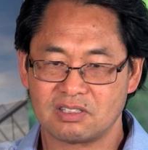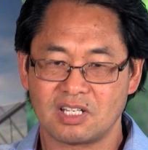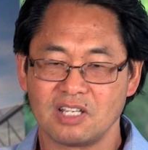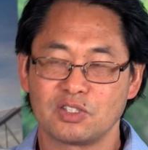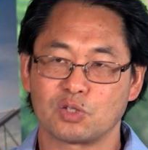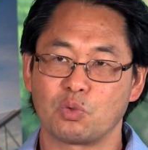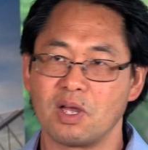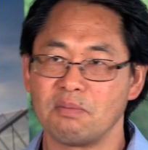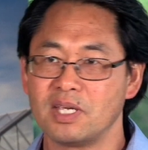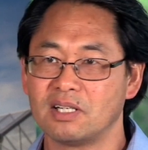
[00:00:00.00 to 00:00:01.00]
10
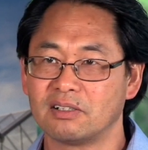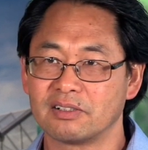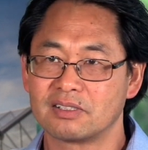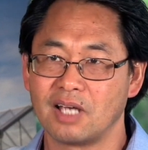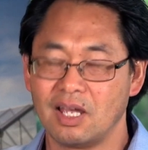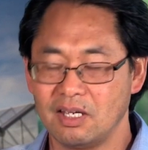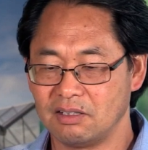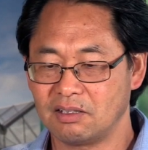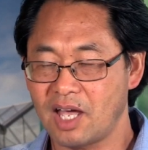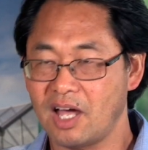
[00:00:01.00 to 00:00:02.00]
square meters,
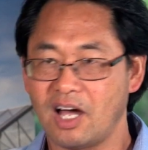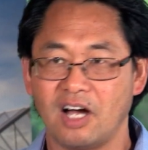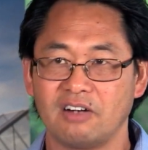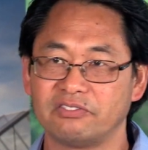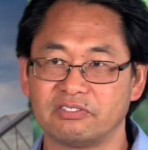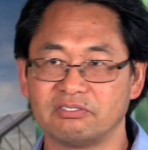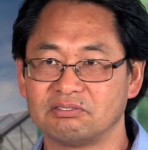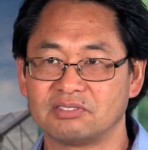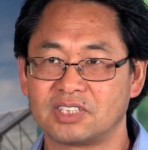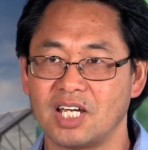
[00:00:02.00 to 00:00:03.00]
you can have
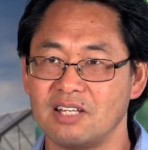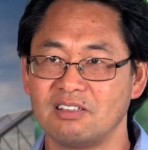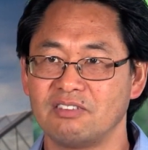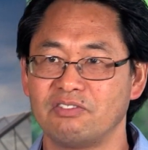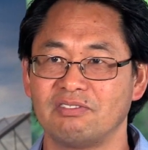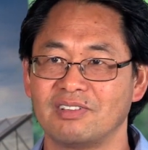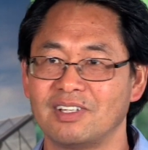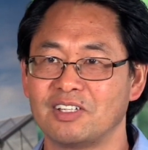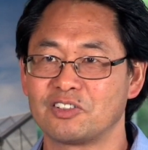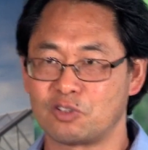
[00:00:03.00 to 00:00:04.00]
10
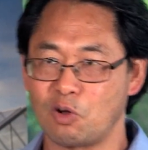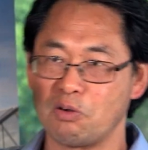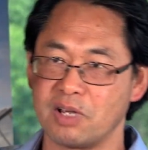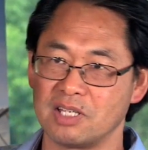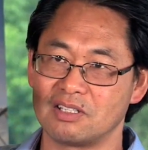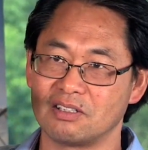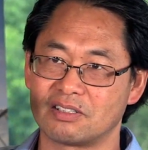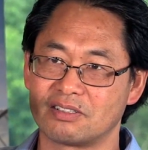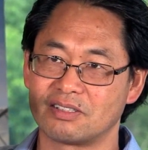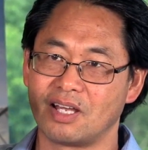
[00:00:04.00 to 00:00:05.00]

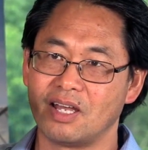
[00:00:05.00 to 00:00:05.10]
storages,